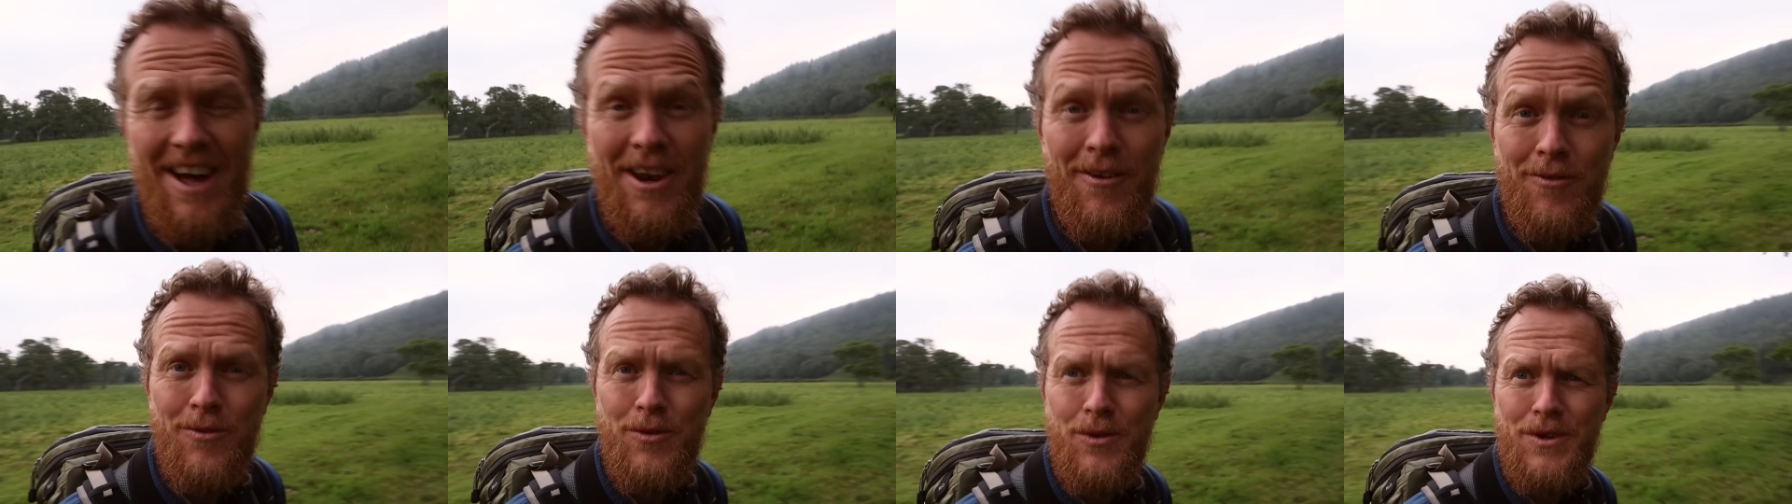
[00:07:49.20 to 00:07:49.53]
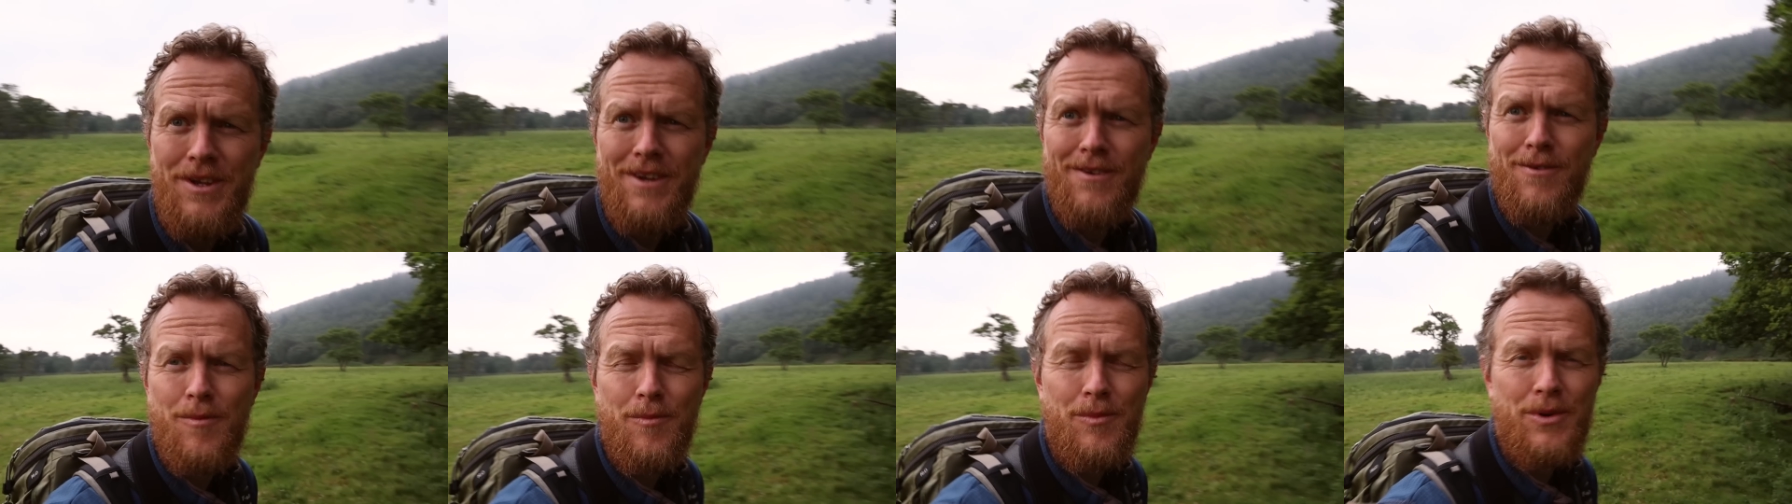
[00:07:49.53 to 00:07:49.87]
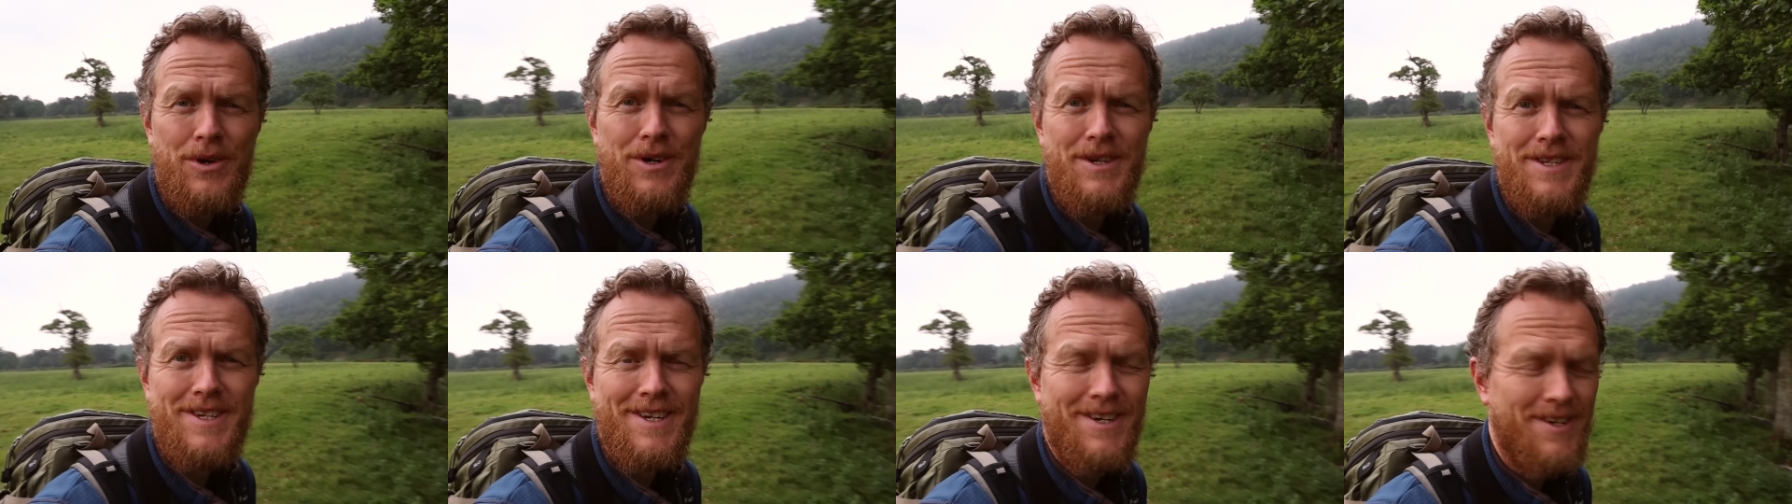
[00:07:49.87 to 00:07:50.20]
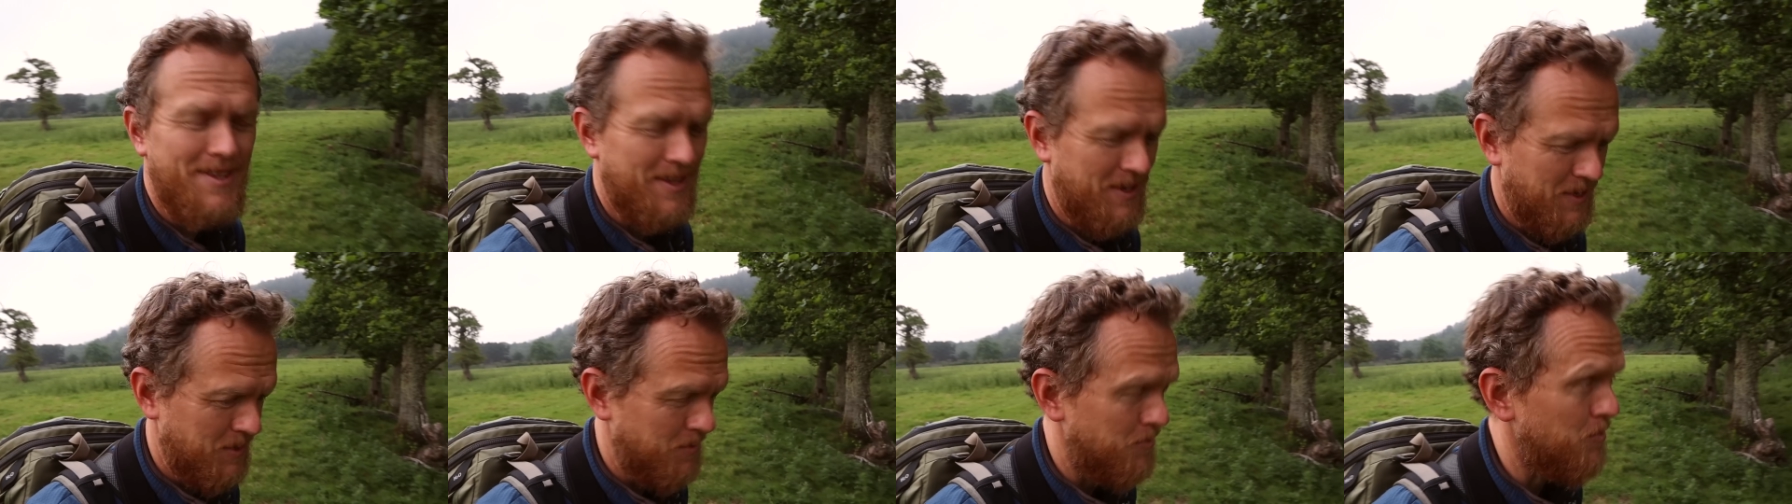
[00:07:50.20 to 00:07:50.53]
had a few different birds here
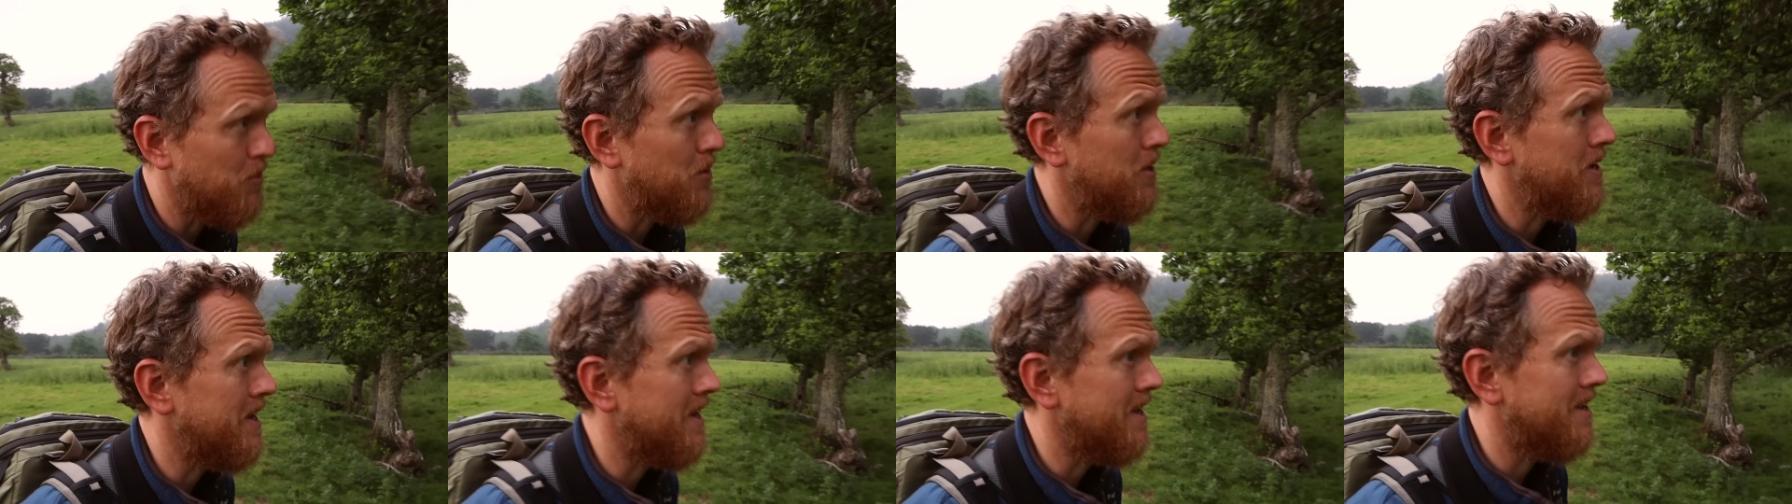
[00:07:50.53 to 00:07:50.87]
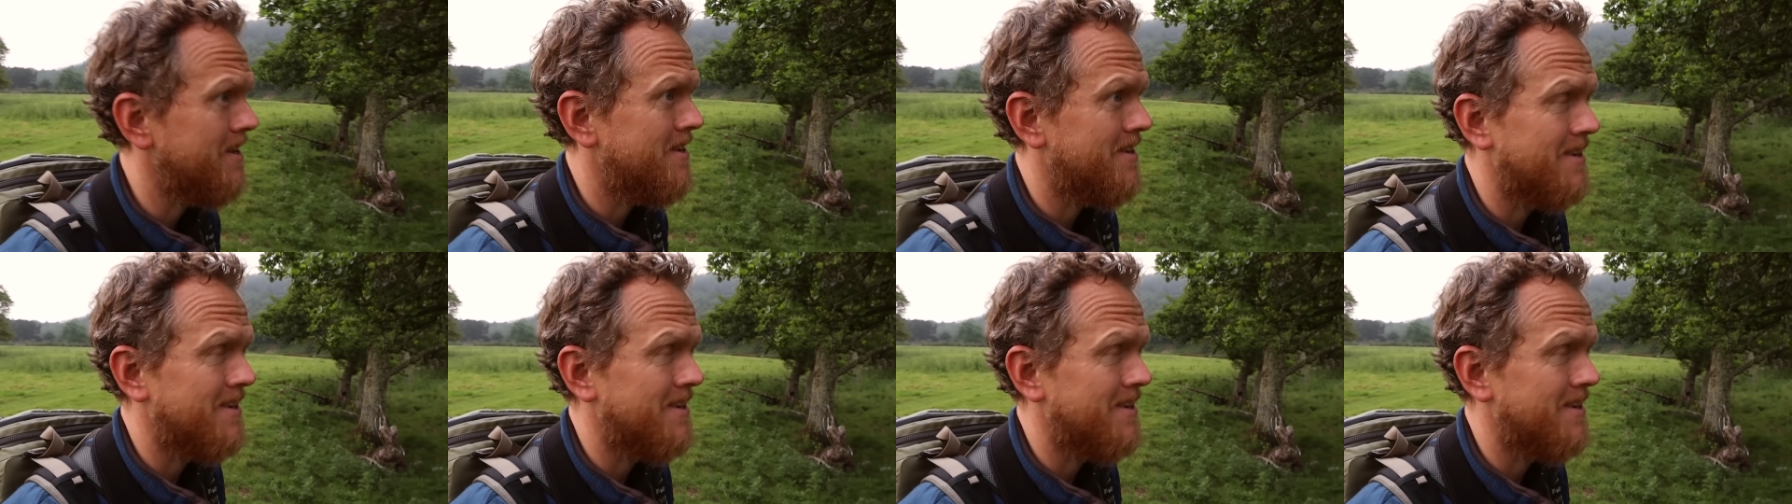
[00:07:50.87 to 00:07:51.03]
this morning.